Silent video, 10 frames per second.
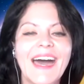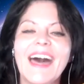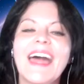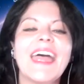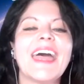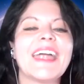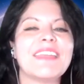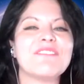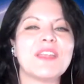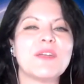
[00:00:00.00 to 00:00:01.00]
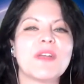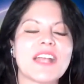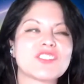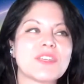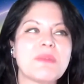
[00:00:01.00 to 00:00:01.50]
and if anyone
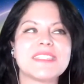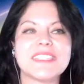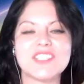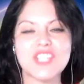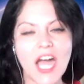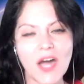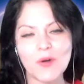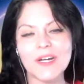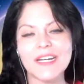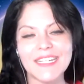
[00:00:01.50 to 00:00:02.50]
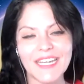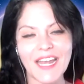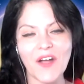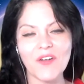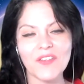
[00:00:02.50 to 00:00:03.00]
actually missed the show,
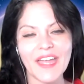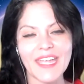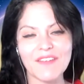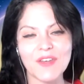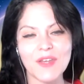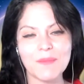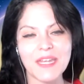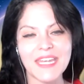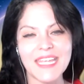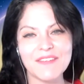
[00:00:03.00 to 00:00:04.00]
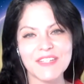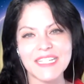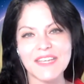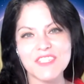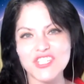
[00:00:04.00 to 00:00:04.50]
like if anybody even
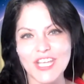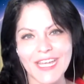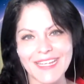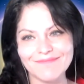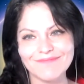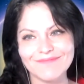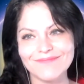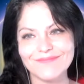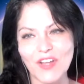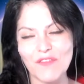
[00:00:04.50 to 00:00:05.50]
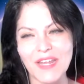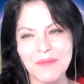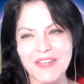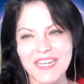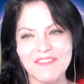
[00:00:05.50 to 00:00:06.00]
gives a shit or if
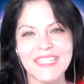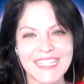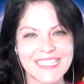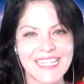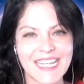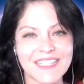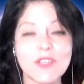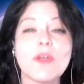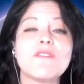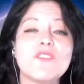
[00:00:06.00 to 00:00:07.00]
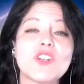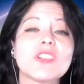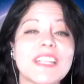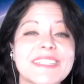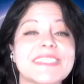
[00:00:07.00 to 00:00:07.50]
anybody even listening. So if you're
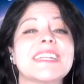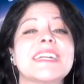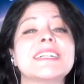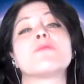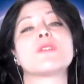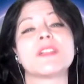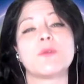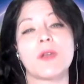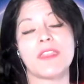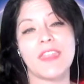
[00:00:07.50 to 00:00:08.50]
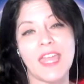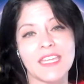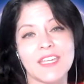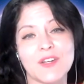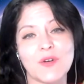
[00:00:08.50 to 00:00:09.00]
listening, I really want to
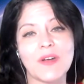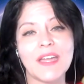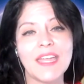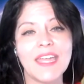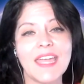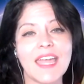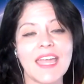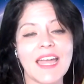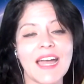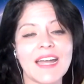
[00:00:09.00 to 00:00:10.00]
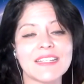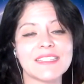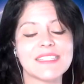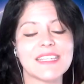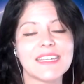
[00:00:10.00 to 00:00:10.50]
thank you, and
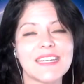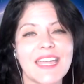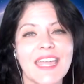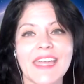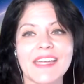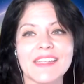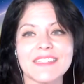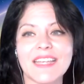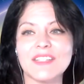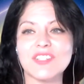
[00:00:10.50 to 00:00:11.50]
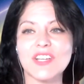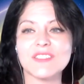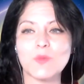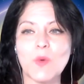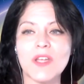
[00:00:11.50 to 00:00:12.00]
I
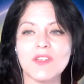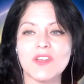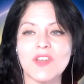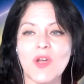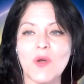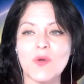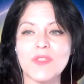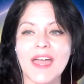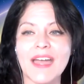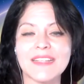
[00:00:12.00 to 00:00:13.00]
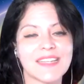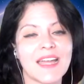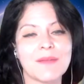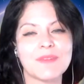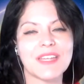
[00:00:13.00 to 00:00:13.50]
just want you to know that
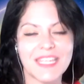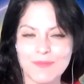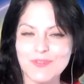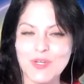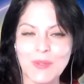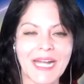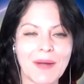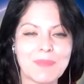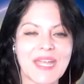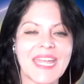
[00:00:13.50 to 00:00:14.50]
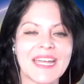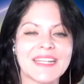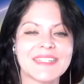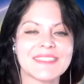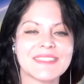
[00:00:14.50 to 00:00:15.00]
I'm going to keep showing up. And